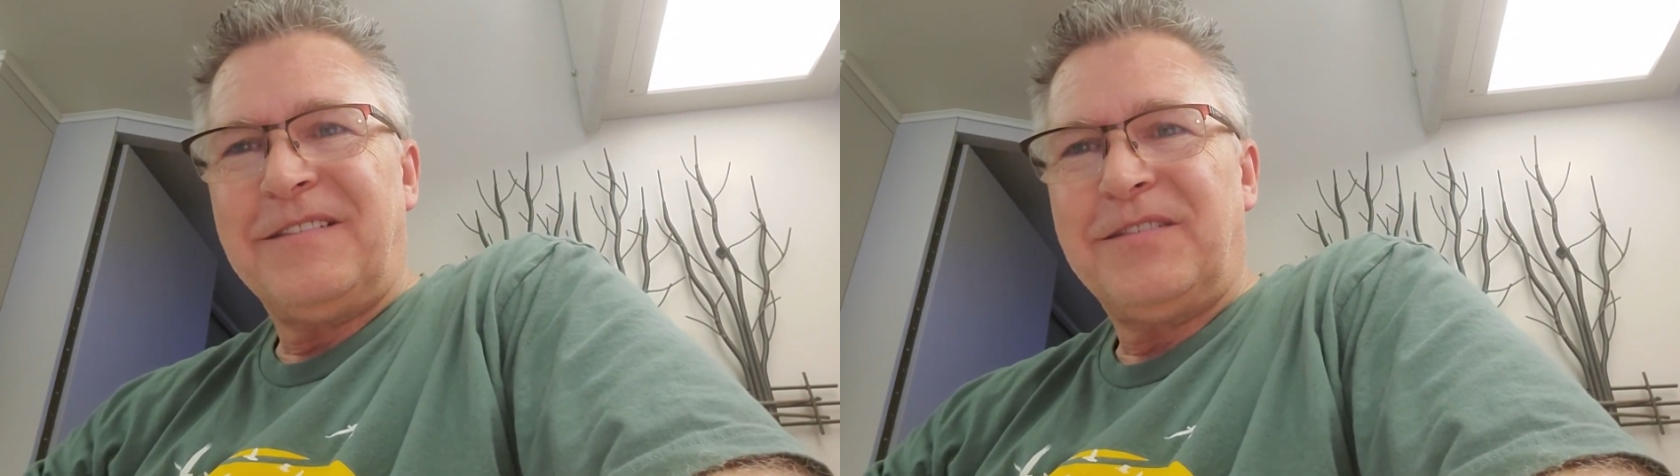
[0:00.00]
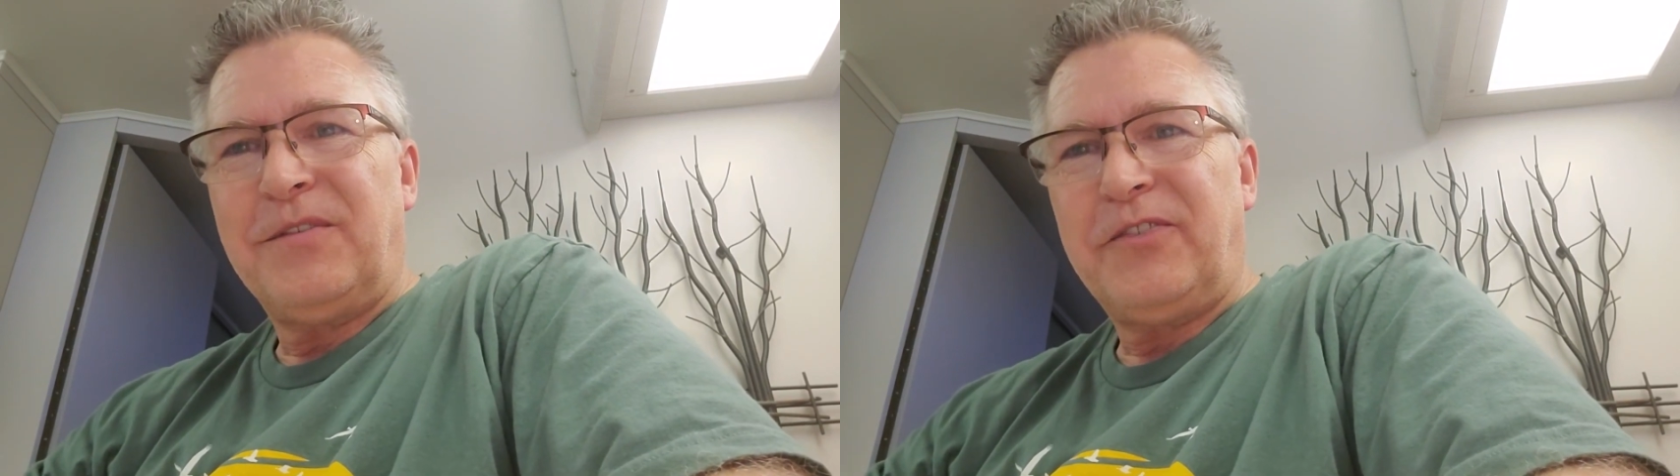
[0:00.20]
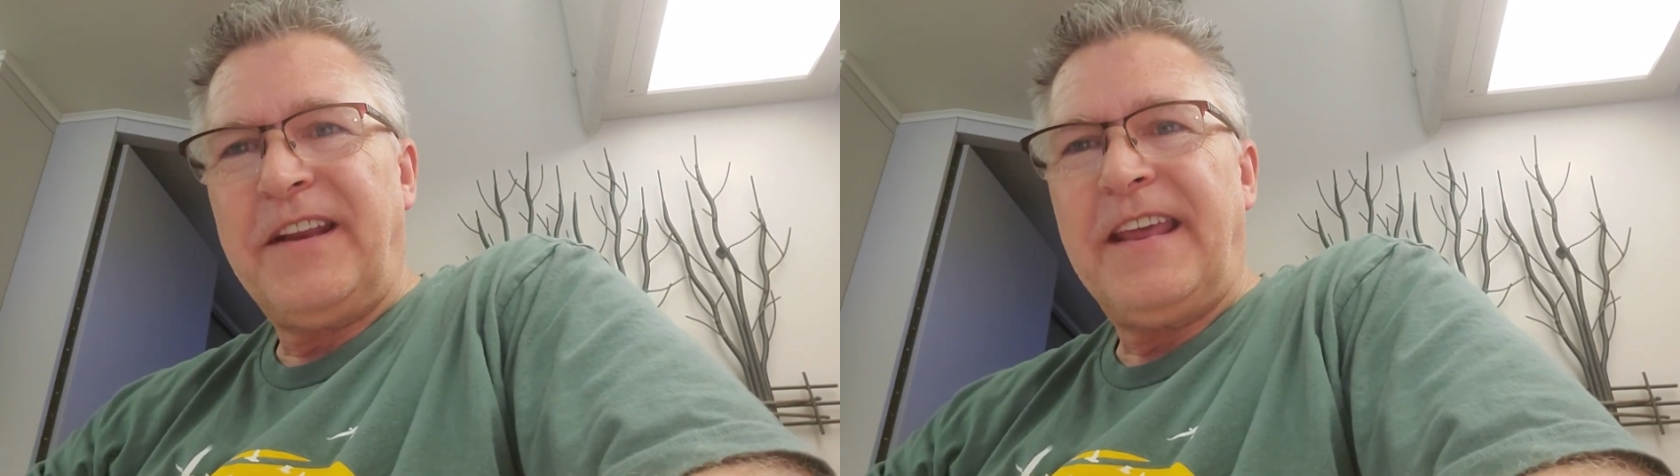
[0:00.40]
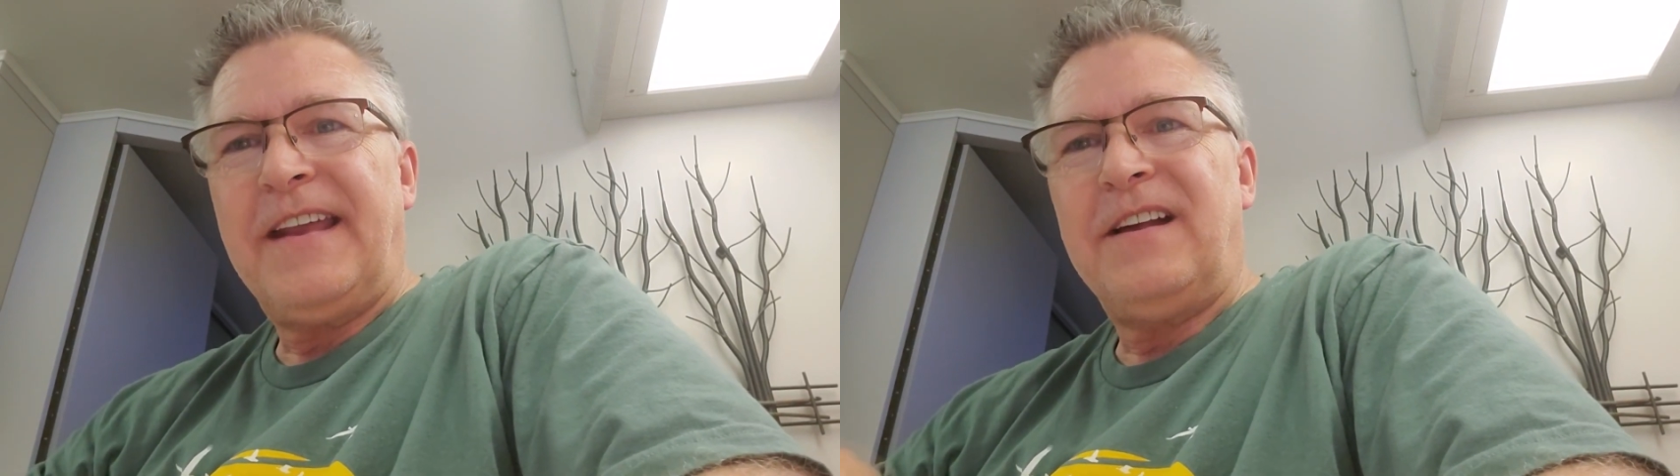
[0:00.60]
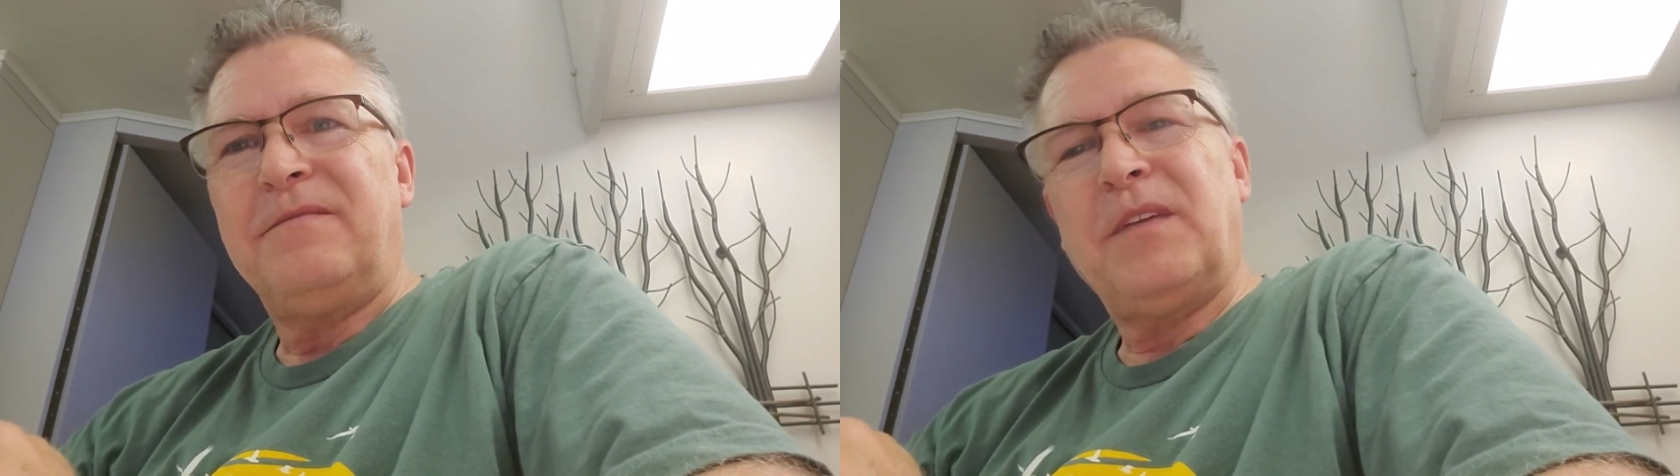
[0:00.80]
so we drained
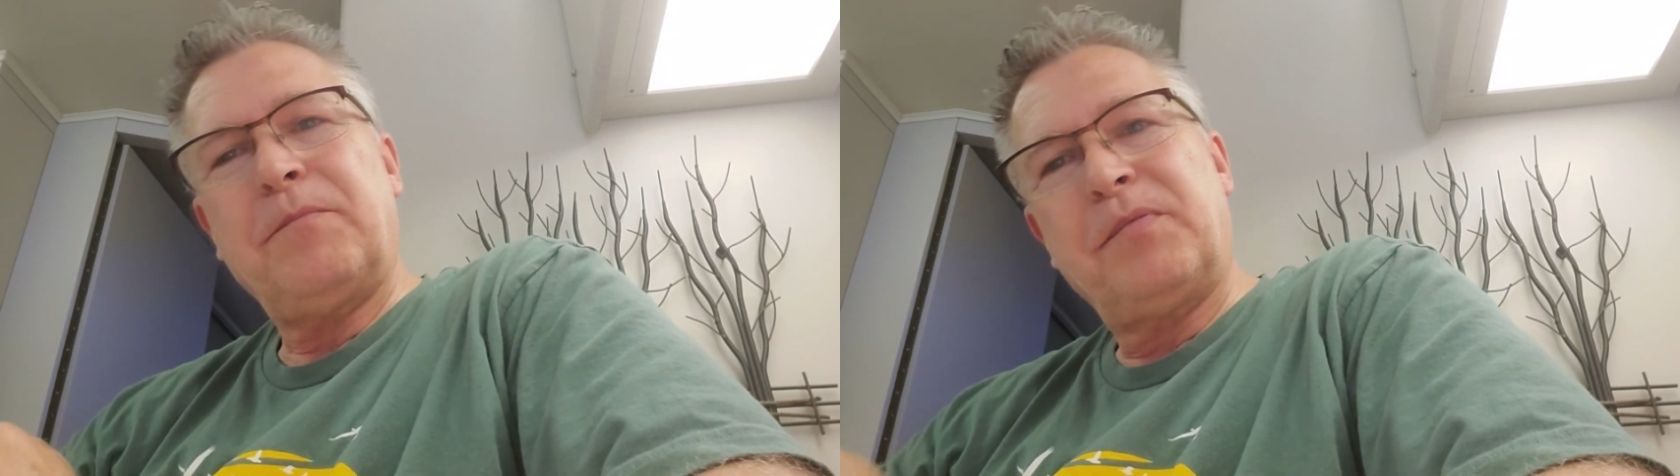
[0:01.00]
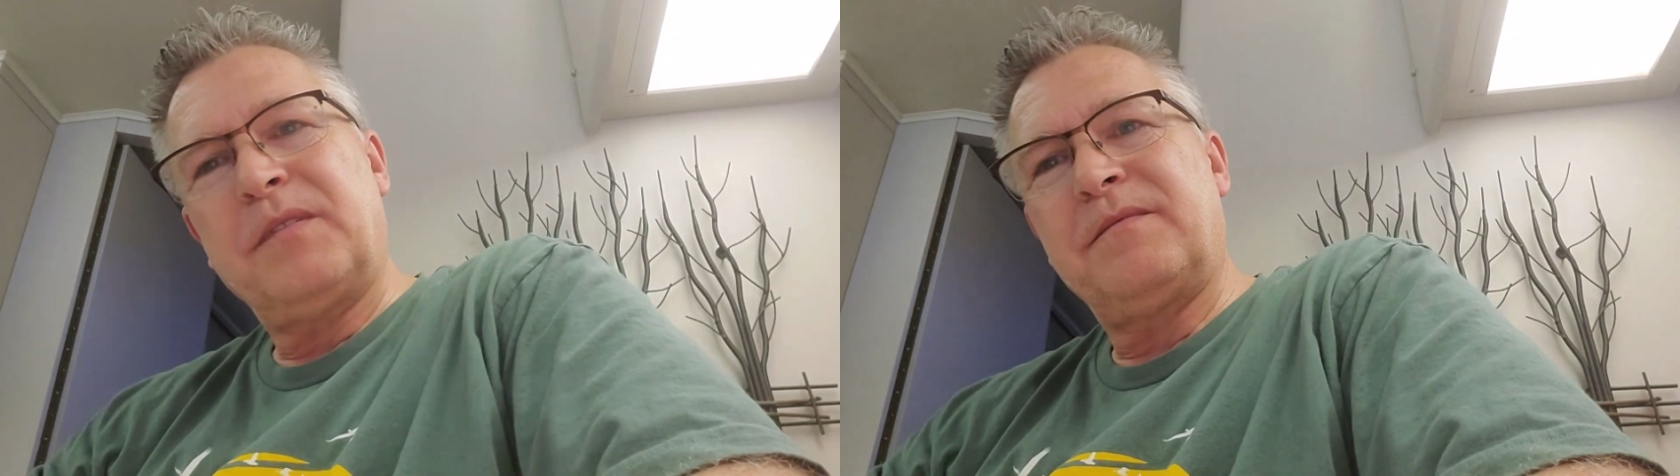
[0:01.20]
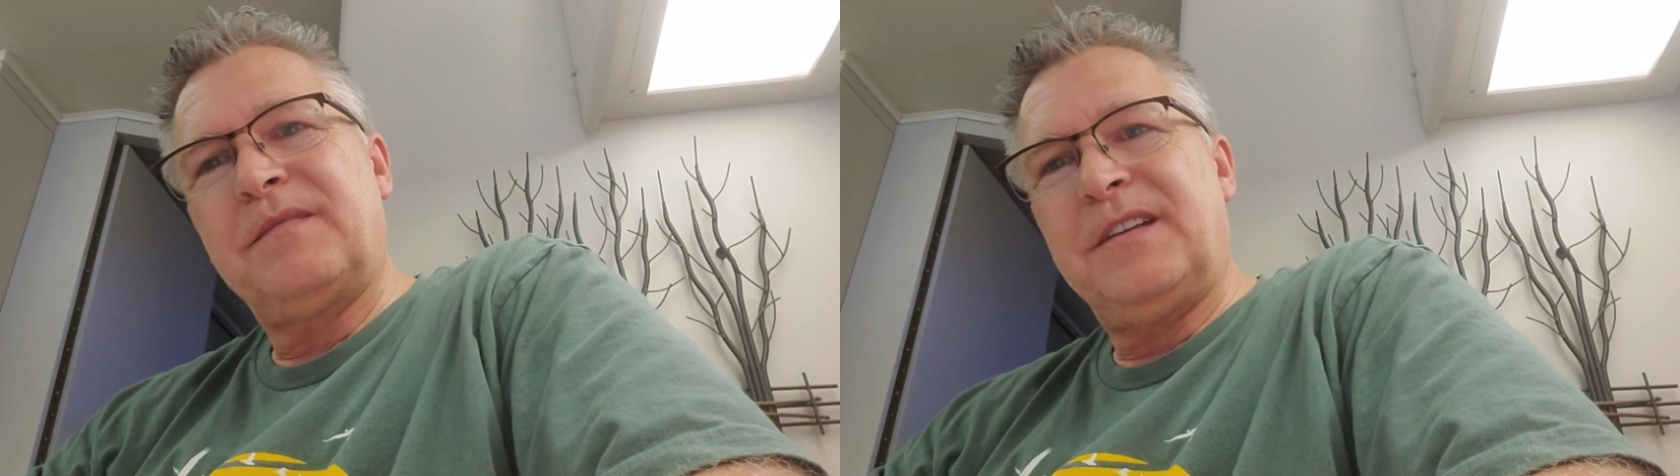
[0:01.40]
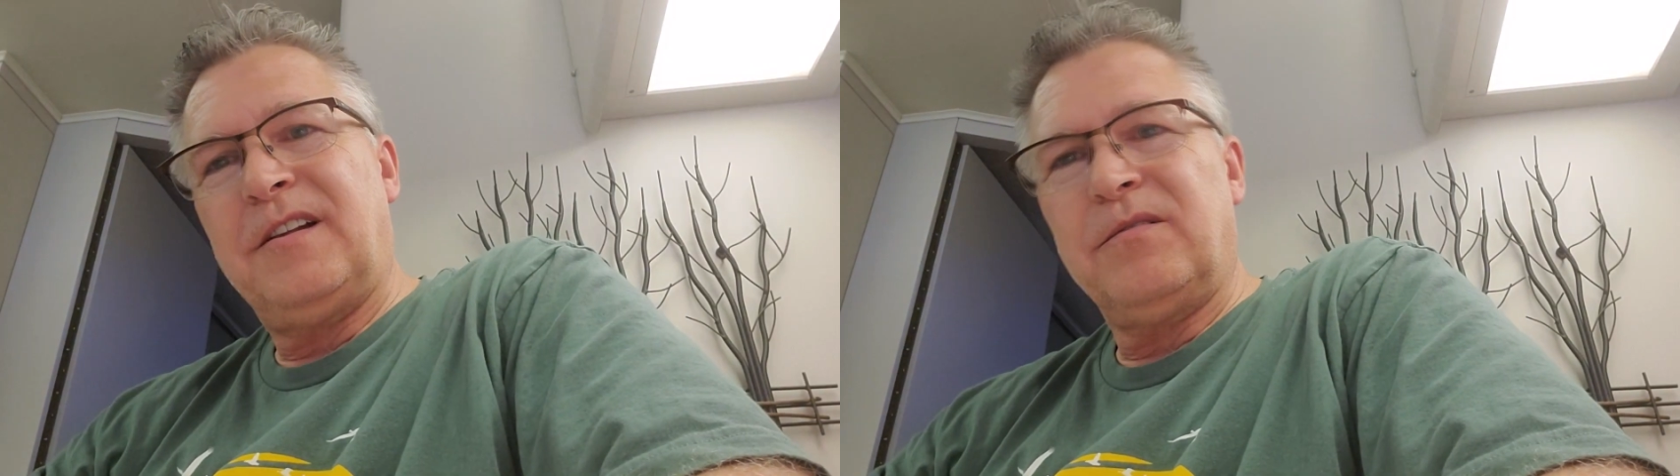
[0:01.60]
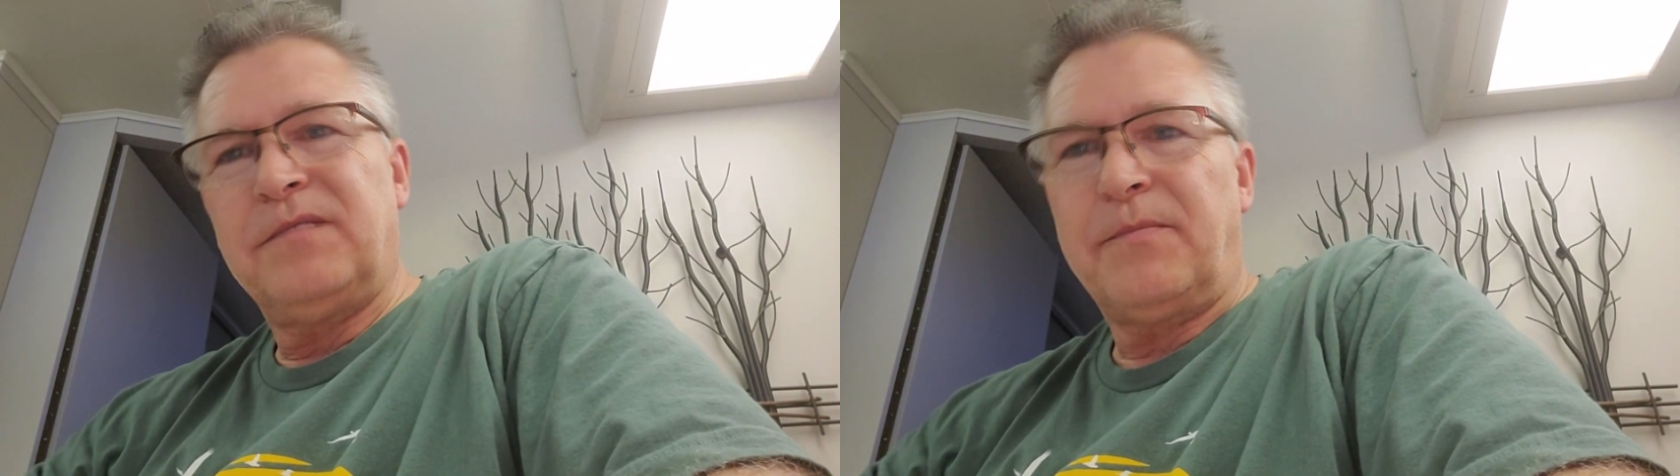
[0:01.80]
that out and put
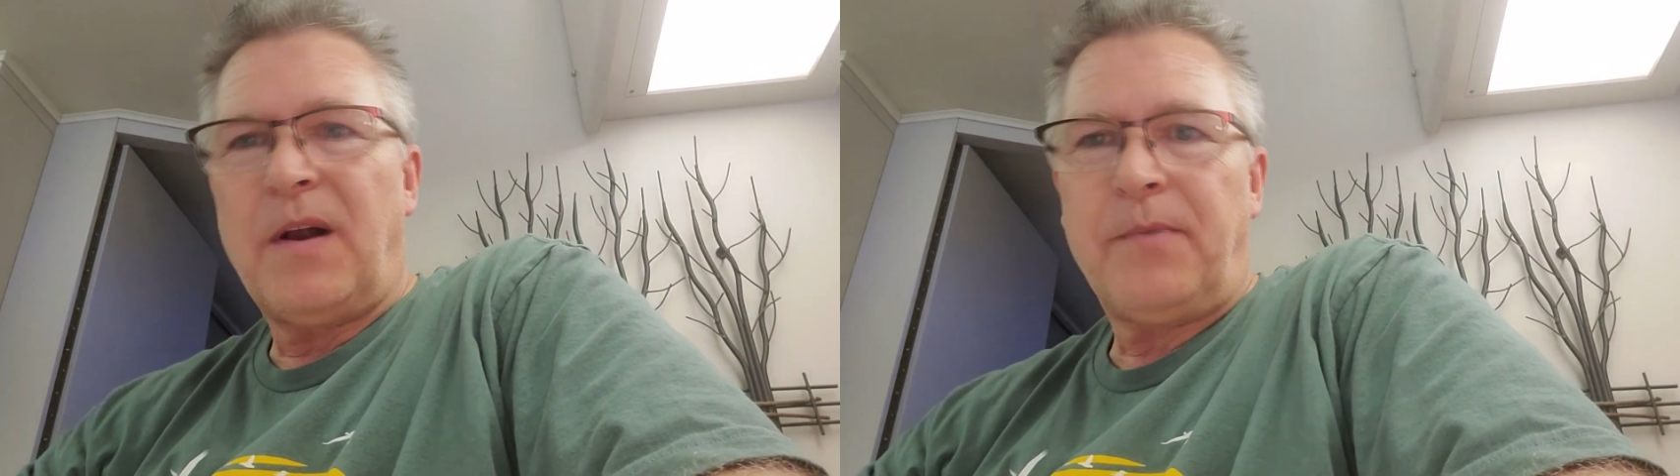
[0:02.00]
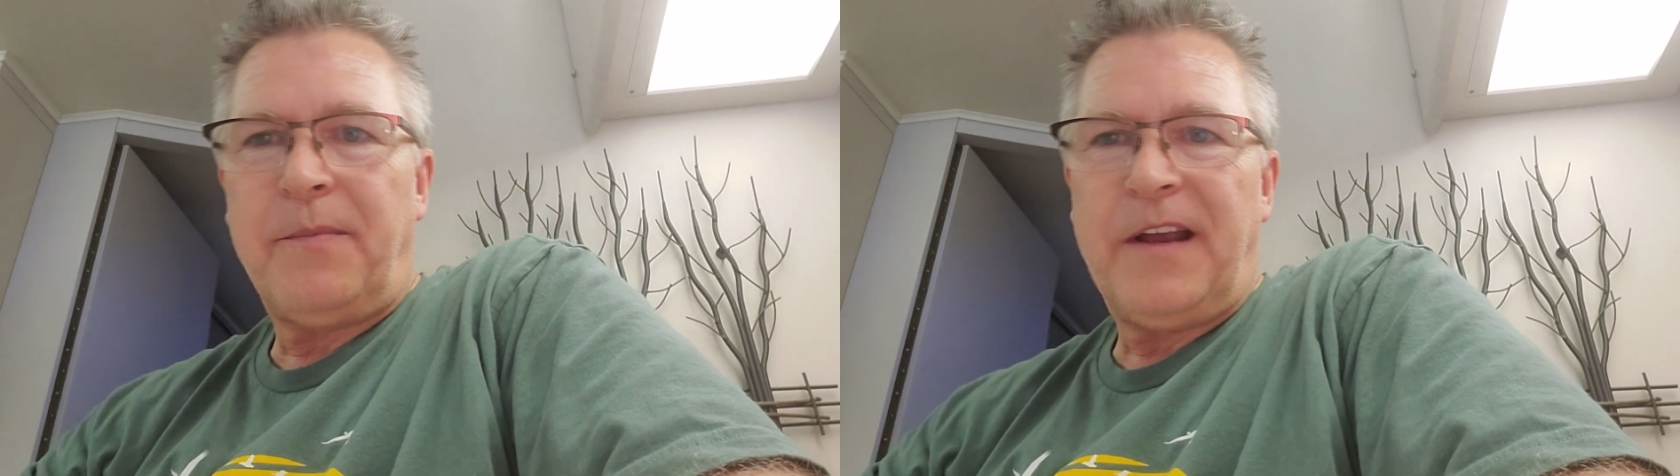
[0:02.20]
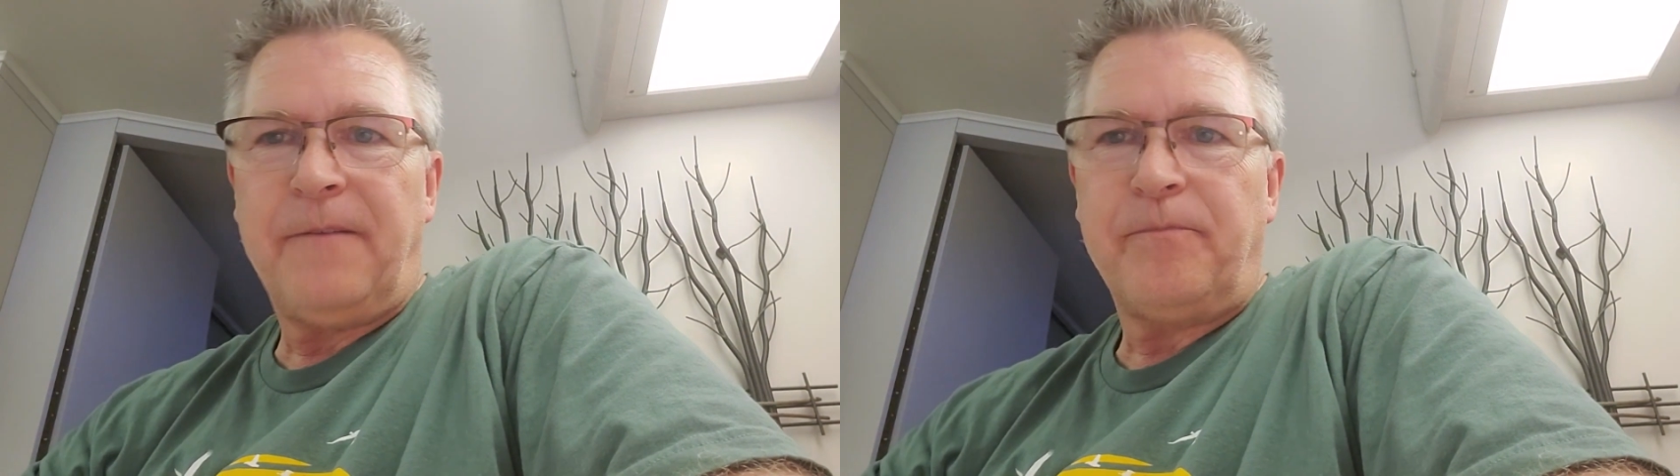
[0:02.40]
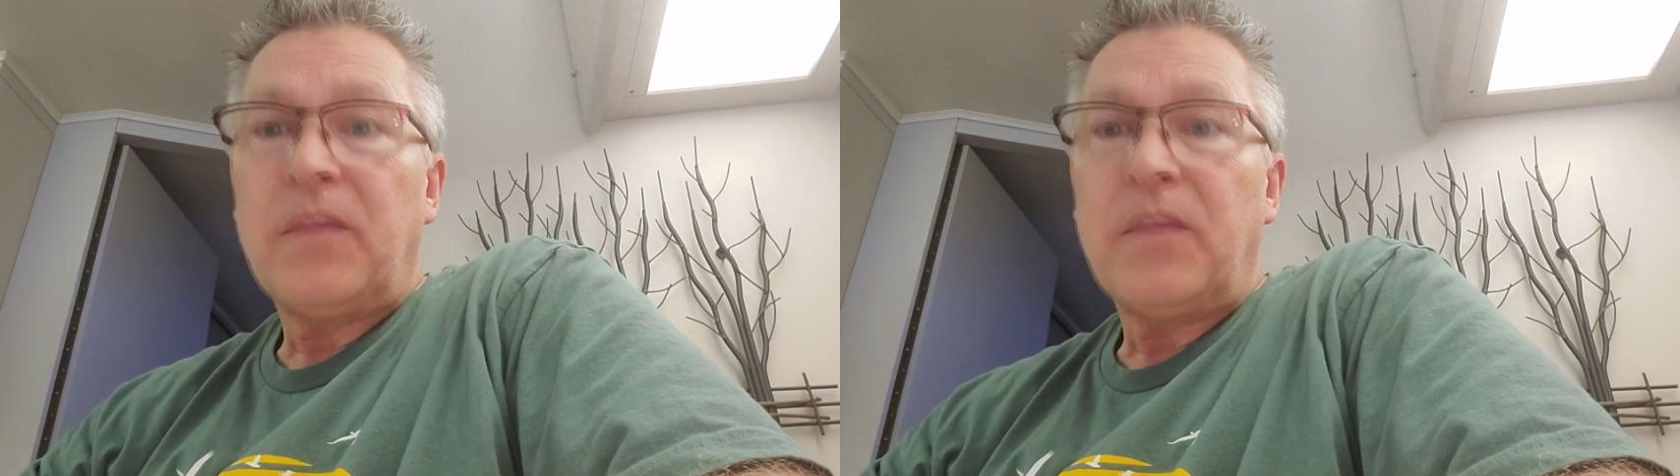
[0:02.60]
the proper amount.